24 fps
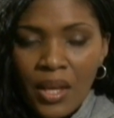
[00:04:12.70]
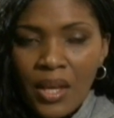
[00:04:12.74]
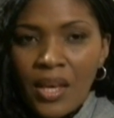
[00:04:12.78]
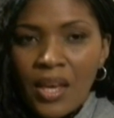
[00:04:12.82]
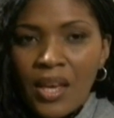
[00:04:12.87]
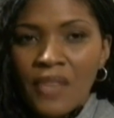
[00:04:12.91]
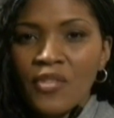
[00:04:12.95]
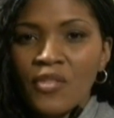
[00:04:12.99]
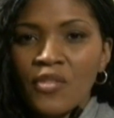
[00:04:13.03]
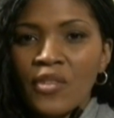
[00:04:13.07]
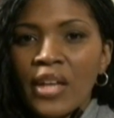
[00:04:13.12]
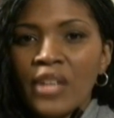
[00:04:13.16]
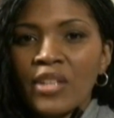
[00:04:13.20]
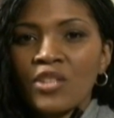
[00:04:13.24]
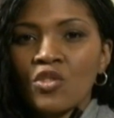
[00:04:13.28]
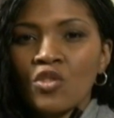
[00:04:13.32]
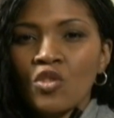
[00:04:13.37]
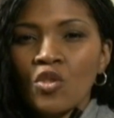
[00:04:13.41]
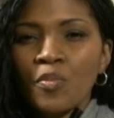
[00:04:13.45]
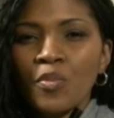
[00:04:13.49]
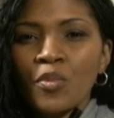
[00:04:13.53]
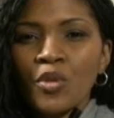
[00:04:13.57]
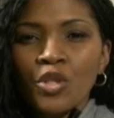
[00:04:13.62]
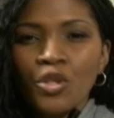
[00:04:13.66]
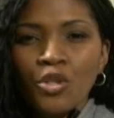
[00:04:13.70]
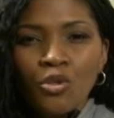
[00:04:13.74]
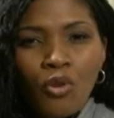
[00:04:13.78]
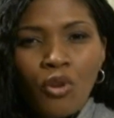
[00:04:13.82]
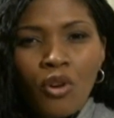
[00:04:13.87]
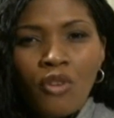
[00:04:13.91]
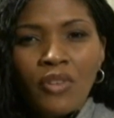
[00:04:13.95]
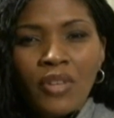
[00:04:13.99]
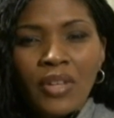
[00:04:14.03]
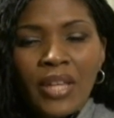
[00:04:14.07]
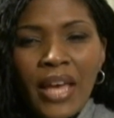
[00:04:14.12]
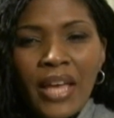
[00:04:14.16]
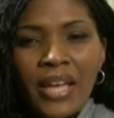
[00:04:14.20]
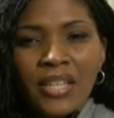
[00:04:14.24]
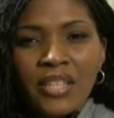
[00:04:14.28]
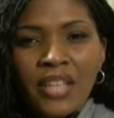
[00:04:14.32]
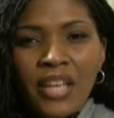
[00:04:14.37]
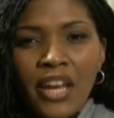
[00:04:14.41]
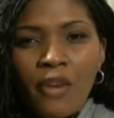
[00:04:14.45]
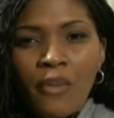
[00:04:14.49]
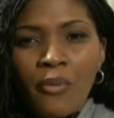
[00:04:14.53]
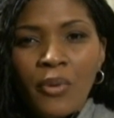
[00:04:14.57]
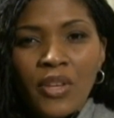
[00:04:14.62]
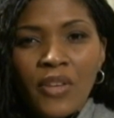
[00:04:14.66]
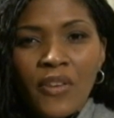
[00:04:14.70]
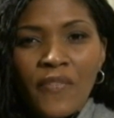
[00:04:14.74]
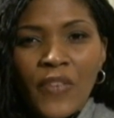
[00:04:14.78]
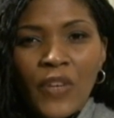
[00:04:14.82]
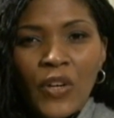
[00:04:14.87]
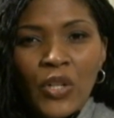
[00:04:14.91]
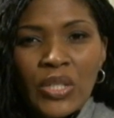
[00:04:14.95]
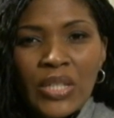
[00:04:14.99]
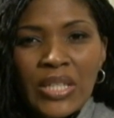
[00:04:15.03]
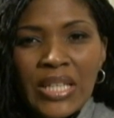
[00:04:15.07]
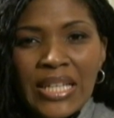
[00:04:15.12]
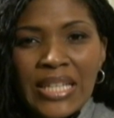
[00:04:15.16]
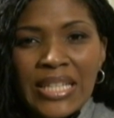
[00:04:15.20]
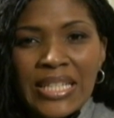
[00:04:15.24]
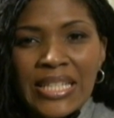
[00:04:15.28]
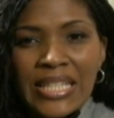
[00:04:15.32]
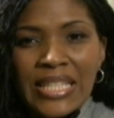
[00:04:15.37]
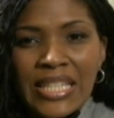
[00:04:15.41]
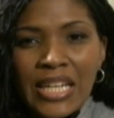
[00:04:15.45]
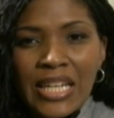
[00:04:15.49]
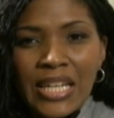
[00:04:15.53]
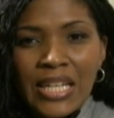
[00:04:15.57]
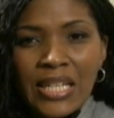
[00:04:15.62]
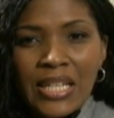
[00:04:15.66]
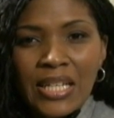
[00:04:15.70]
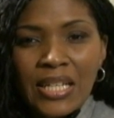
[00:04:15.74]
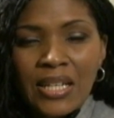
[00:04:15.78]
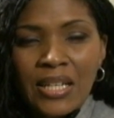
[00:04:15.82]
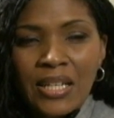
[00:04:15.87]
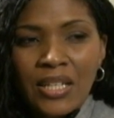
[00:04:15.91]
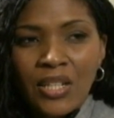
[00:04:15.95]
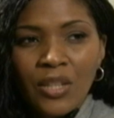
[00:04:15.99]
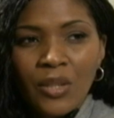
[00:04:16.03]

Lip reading: If you've got super short relaxed hair when you first get it done,